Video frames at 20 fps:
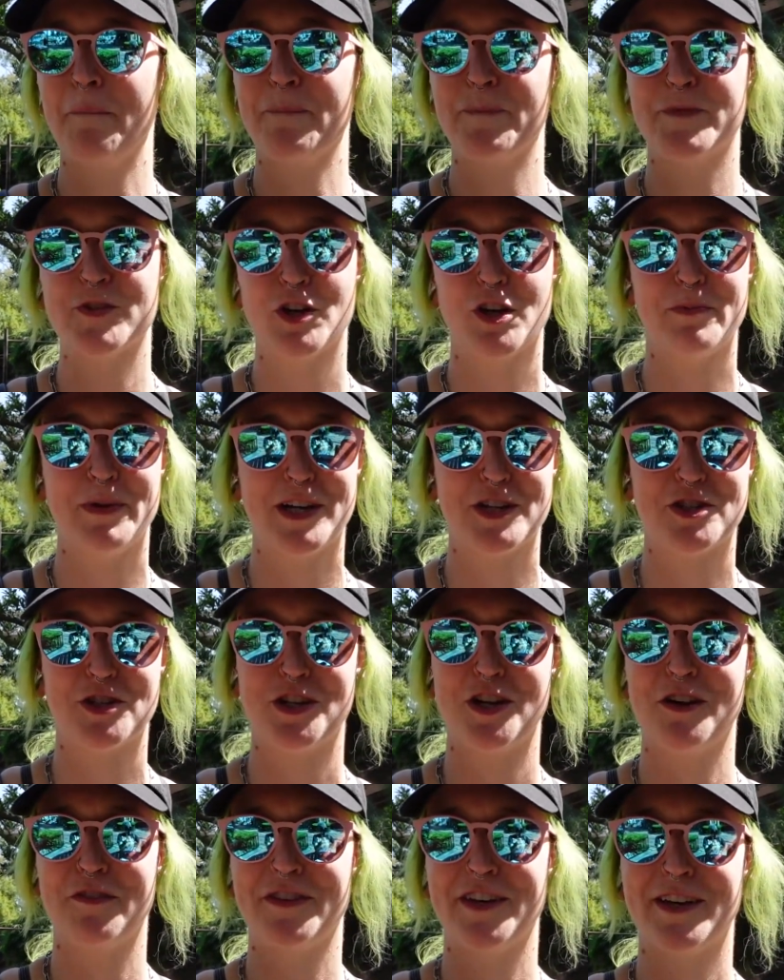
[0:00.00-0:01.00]
took a
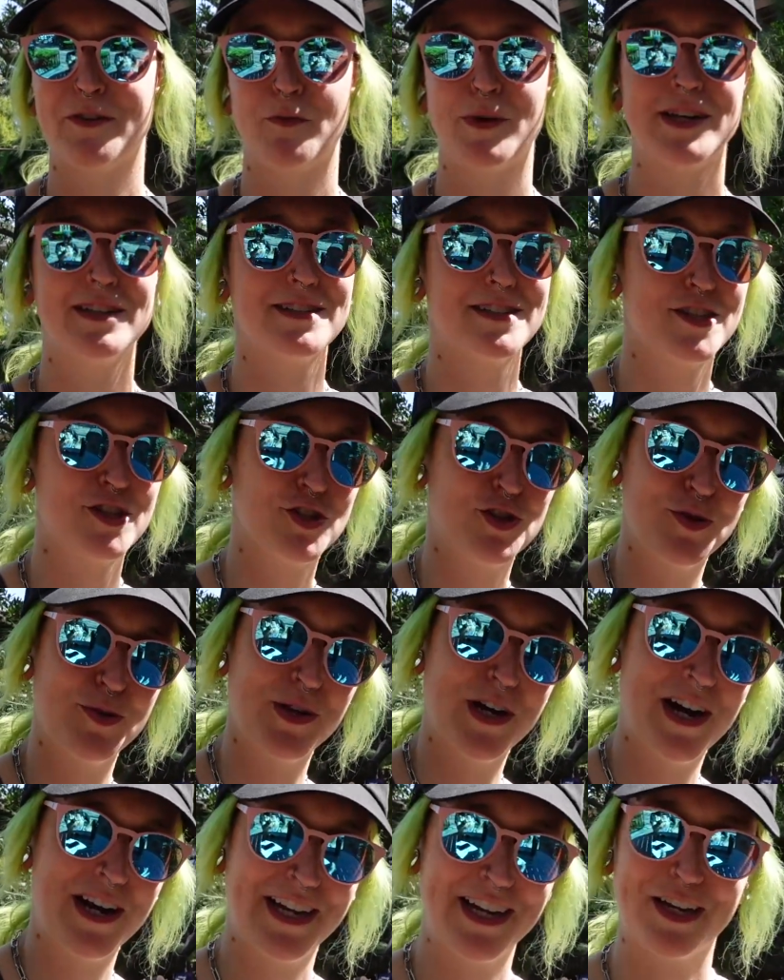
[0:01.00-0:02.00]
picture of it, went and stewed
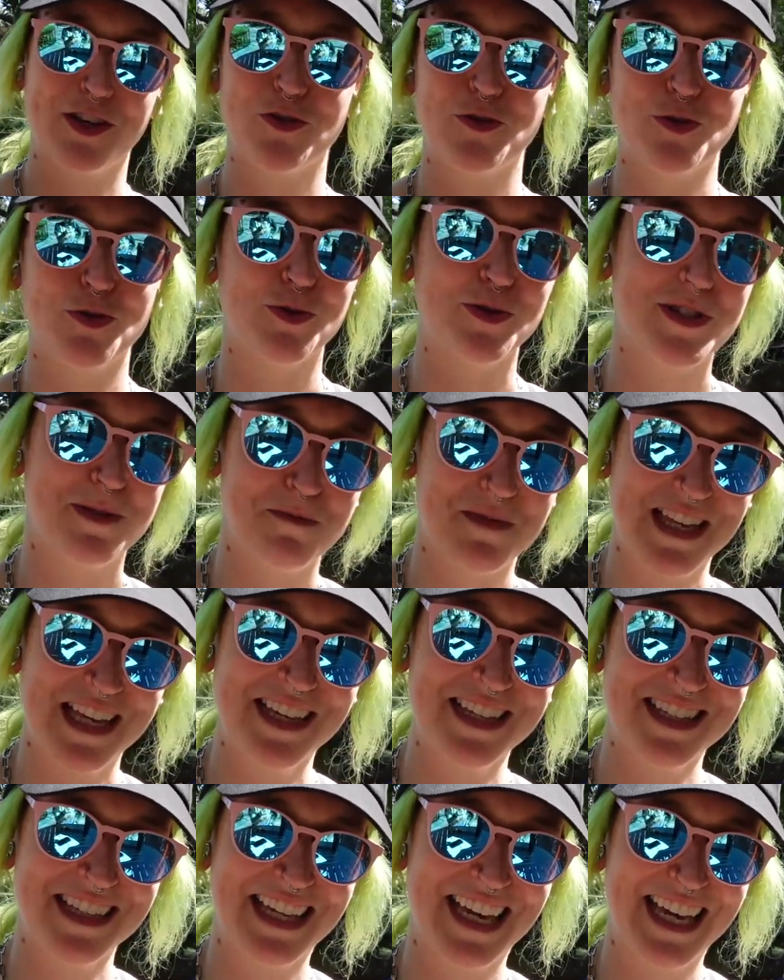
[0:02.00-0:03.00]
on it, Googled some
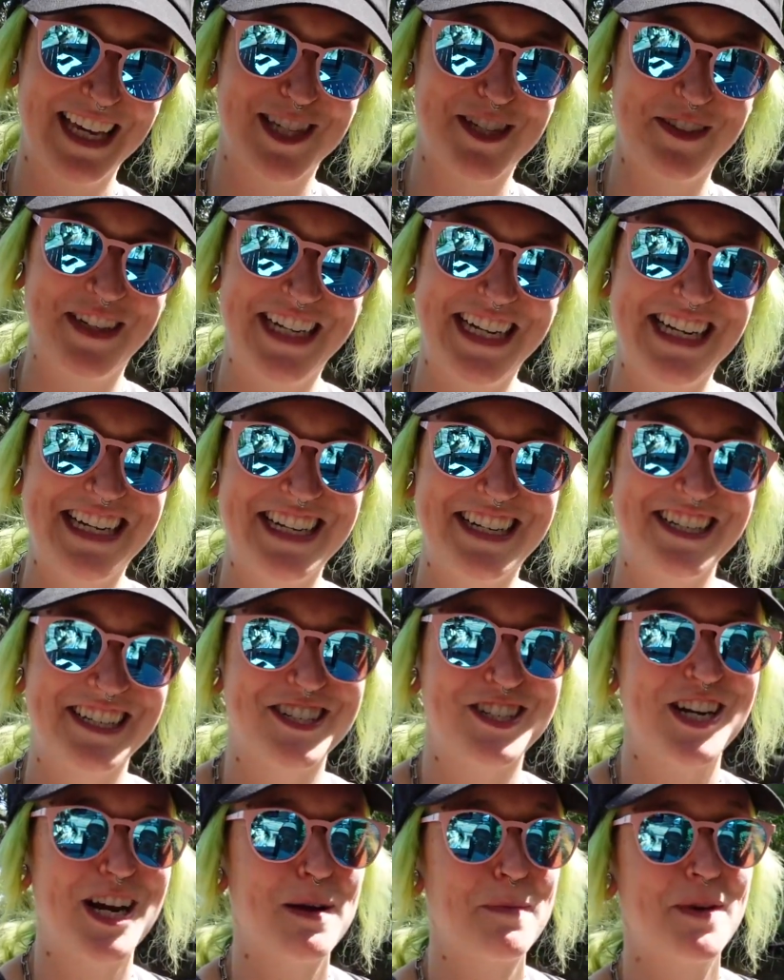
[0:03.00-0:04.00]
things in case we needed to
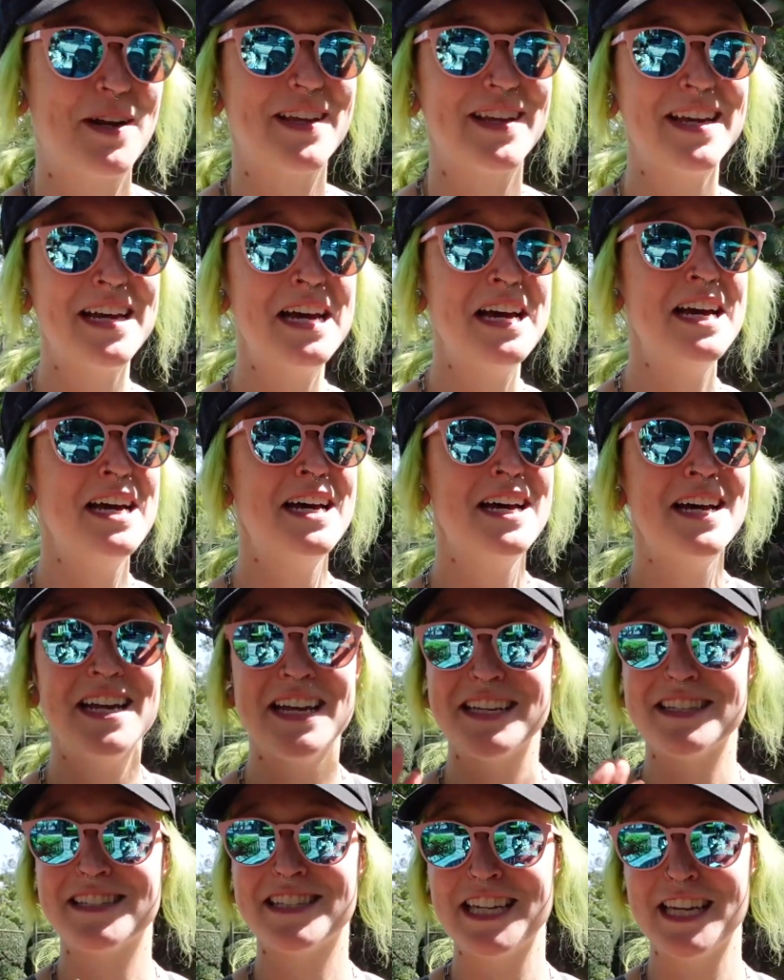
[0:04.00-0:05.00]
check, but it
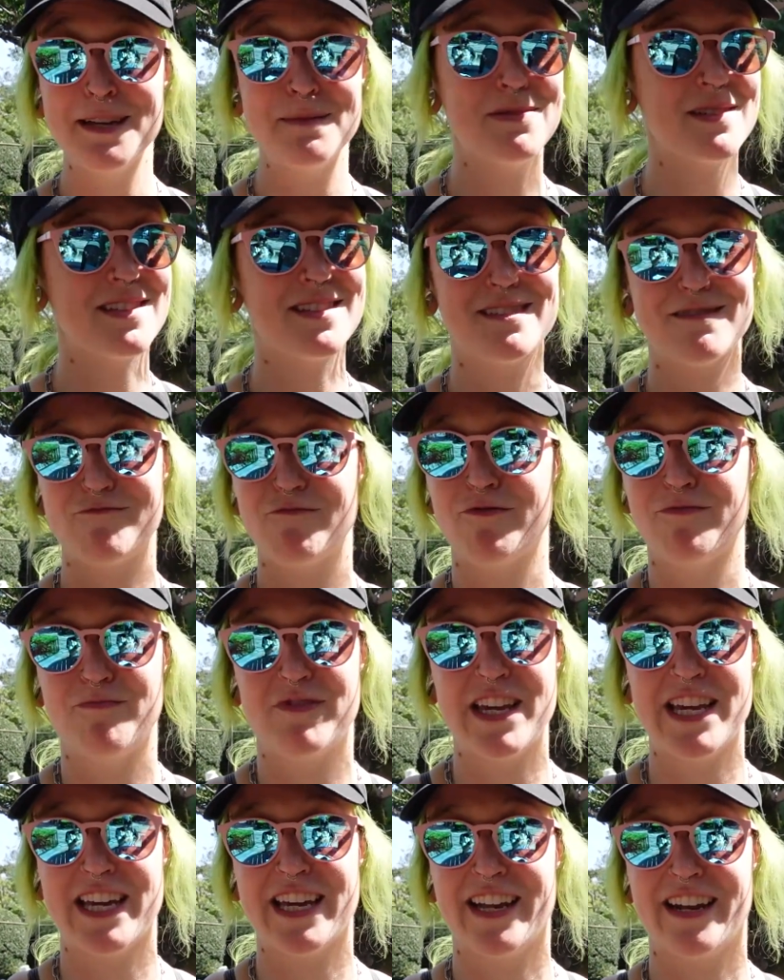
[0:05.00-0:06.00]
seems
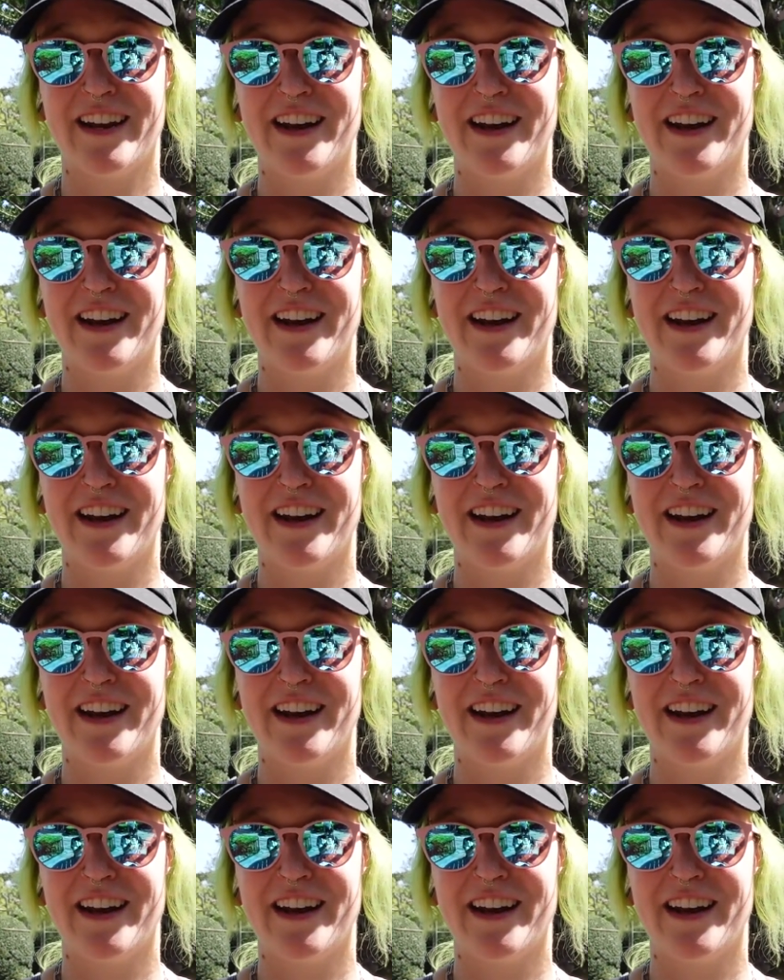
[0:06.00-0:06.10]
vegan.